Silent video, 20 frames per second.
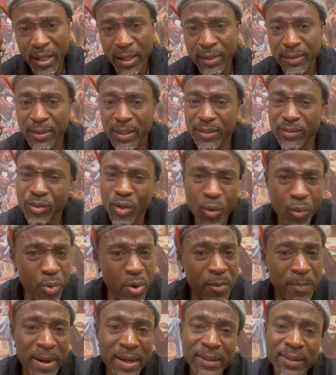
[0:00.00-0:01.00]
just don't
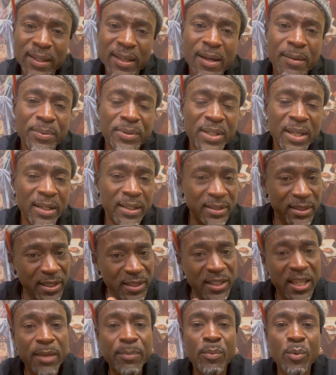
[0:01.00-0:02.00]
worry about anything I'm saying. Just
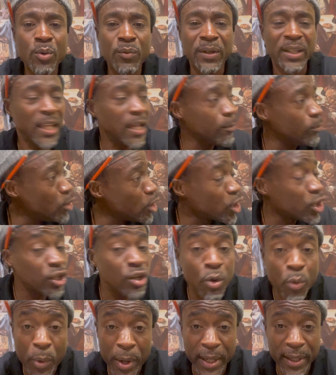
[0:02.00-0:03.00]
keep moving. Keep looking
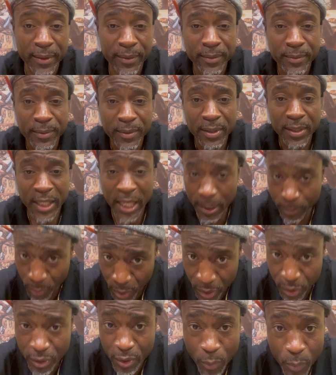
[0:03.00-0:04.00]
away. Keep
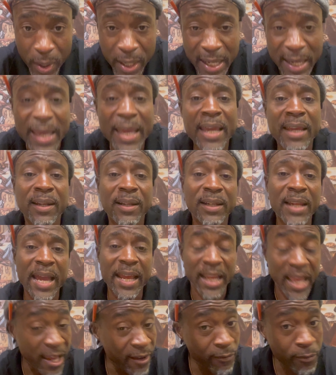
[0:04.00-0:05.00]
looking away at Haiti
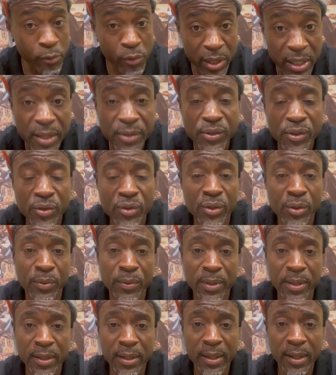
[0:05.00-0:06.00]
like everyone else is doing.
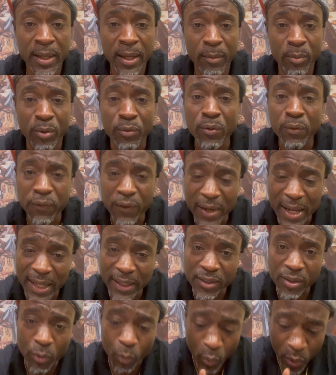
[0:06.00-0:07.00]
But if you feel
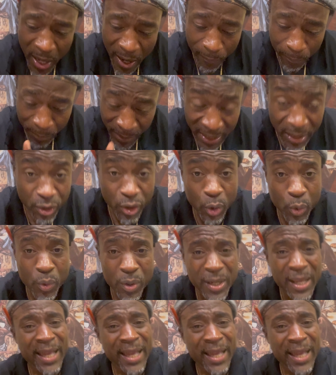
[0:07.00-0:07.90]
like what I've been doing,